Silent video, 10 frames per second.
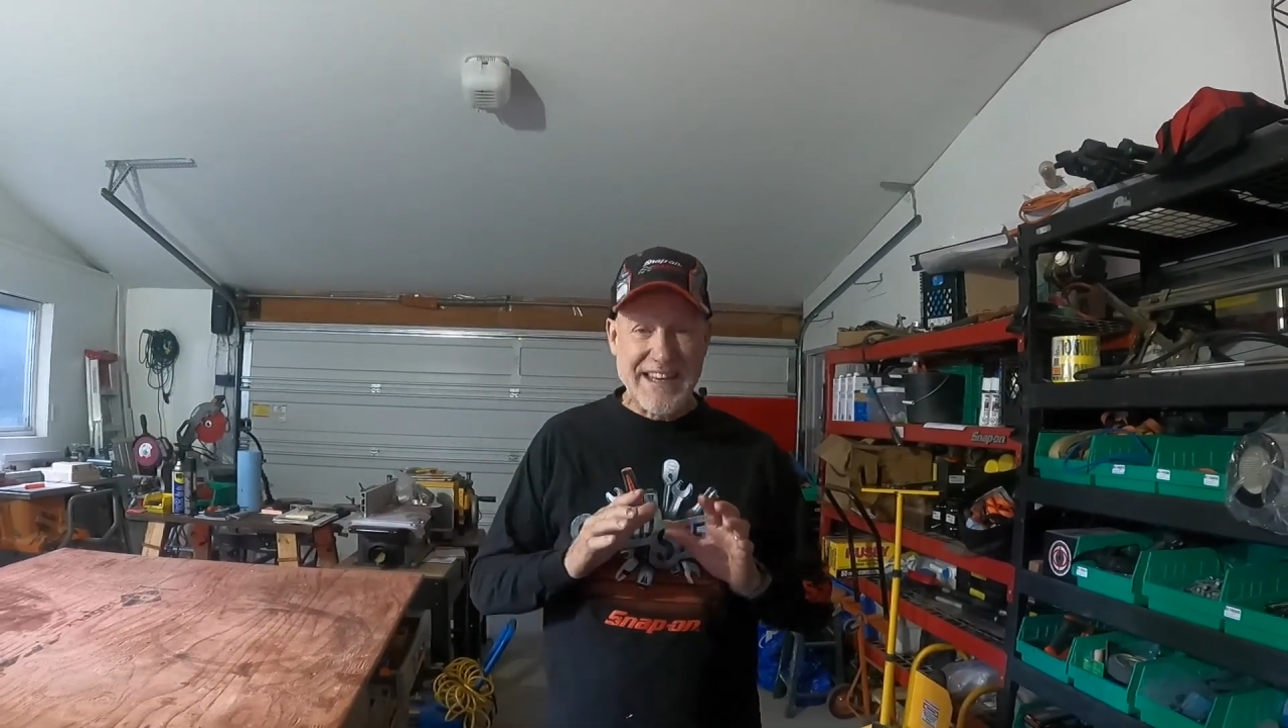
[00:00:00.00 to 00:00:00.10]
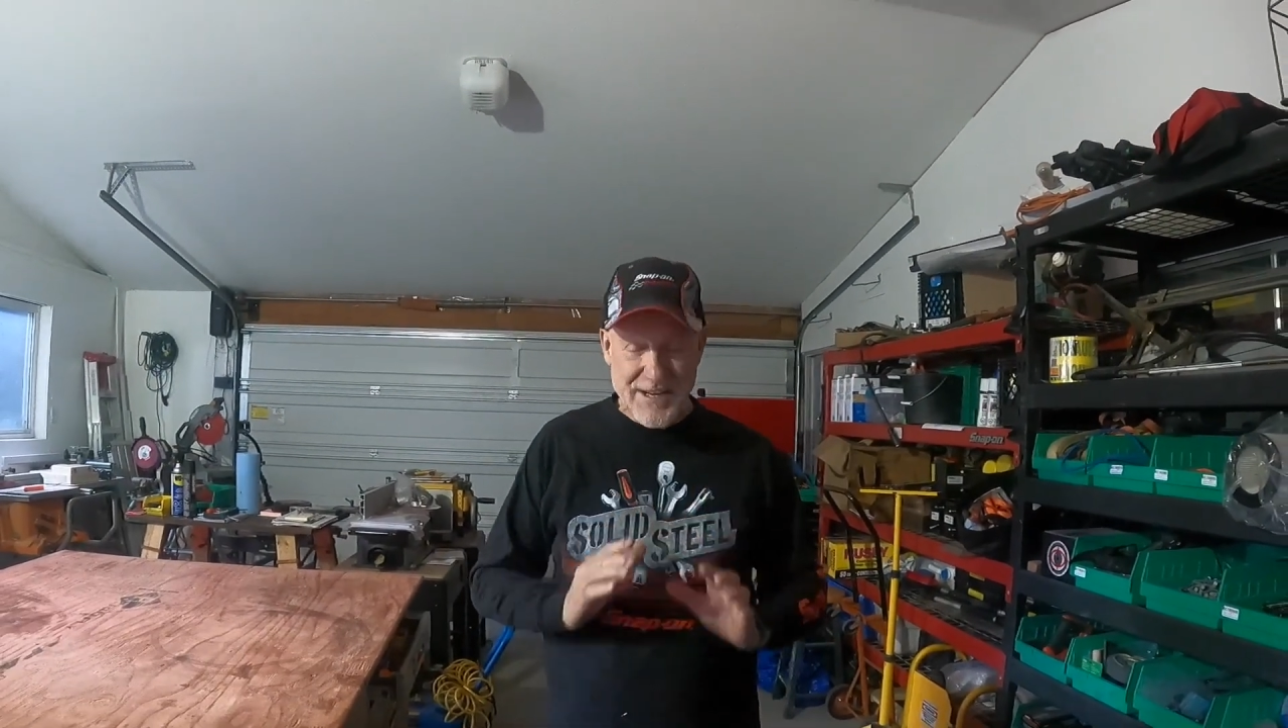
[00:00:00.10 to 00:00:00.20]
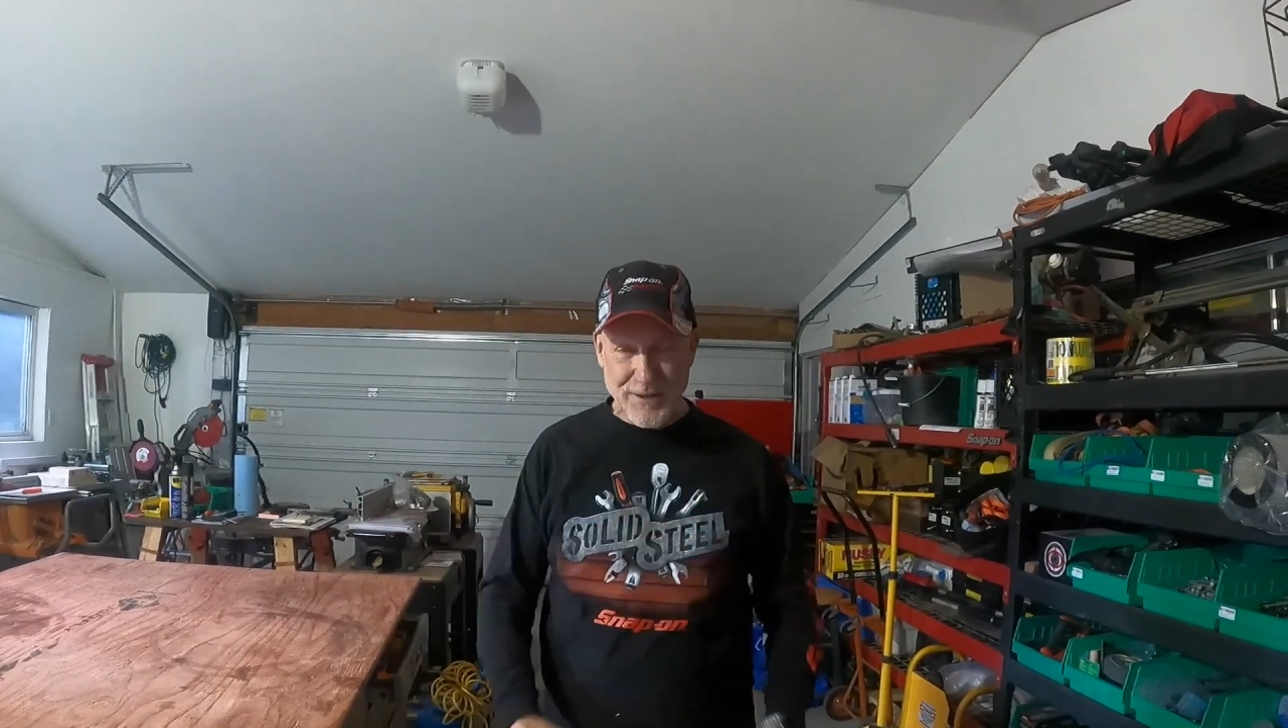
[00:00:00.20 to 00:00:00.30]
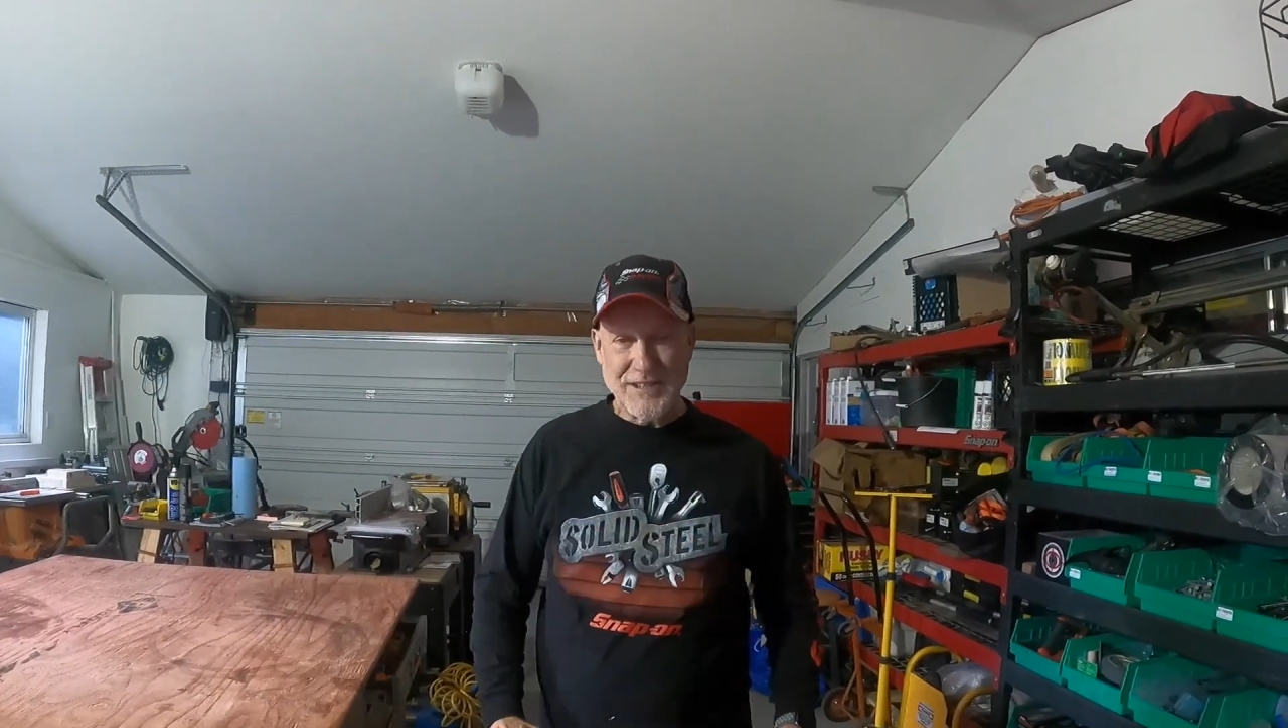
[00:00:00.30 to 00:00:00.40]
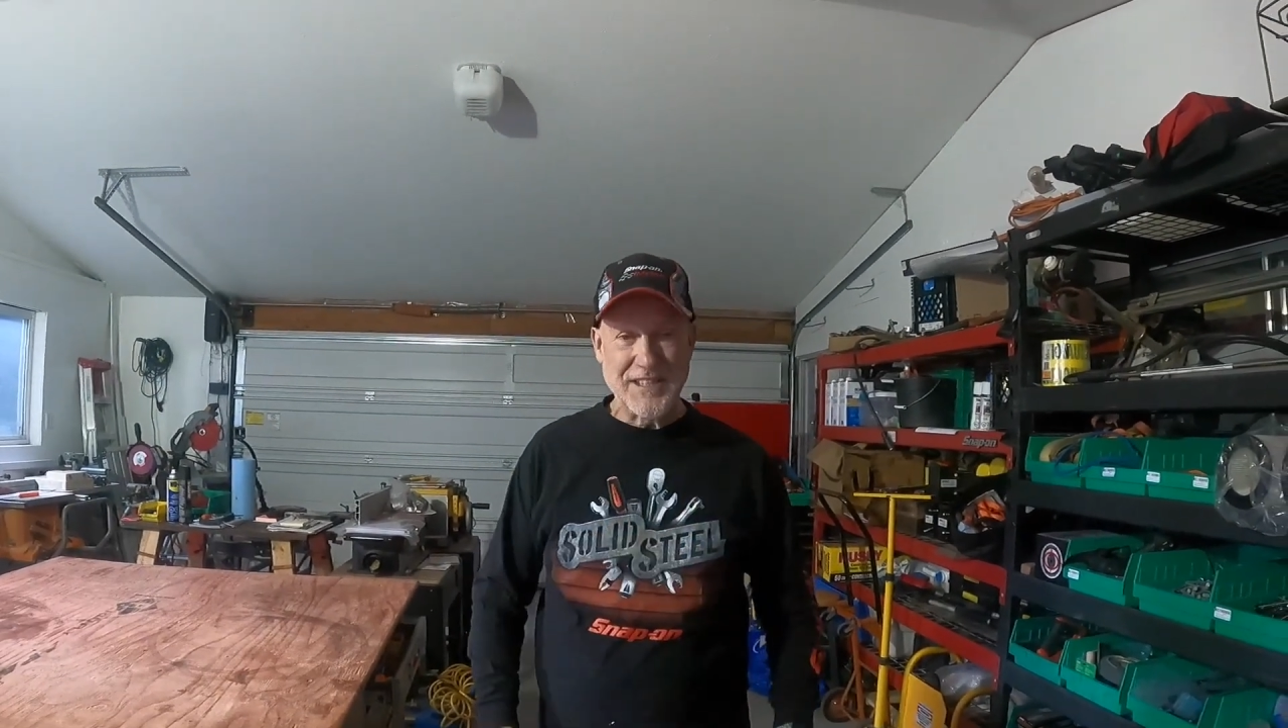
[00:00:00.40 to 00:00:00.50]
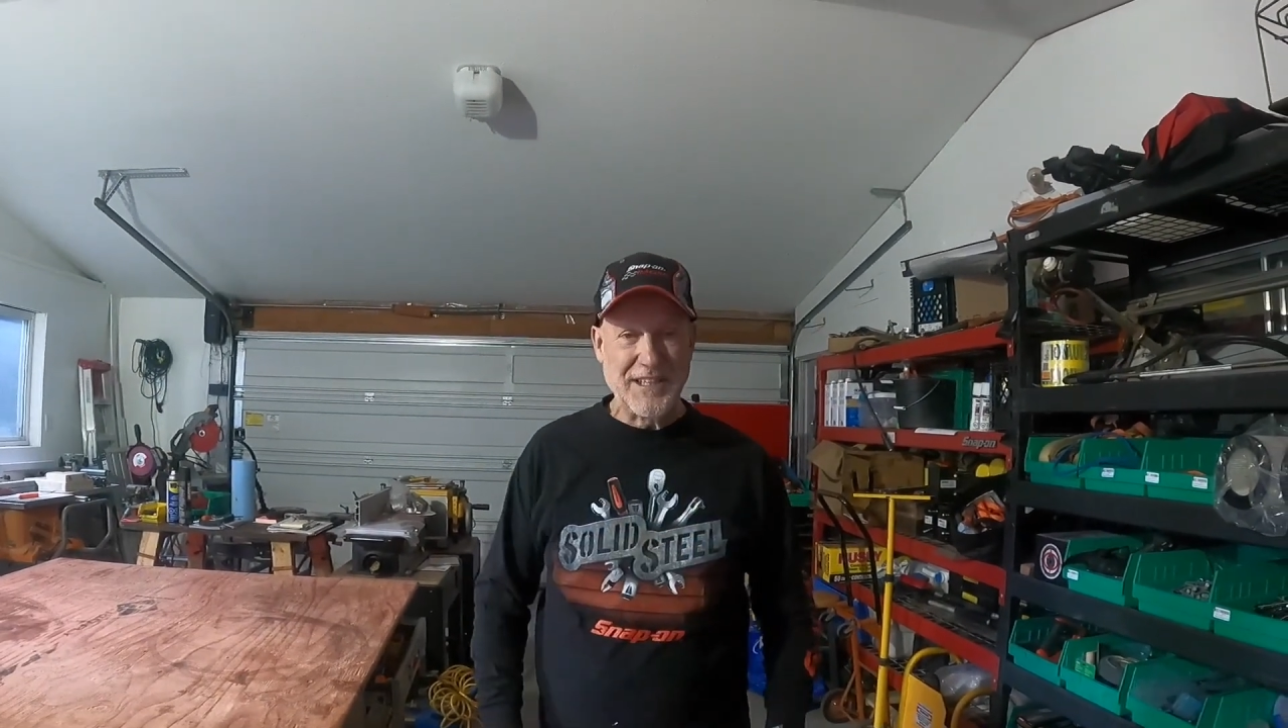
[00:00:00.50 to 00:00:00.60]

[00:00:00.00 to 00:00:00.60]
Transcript: years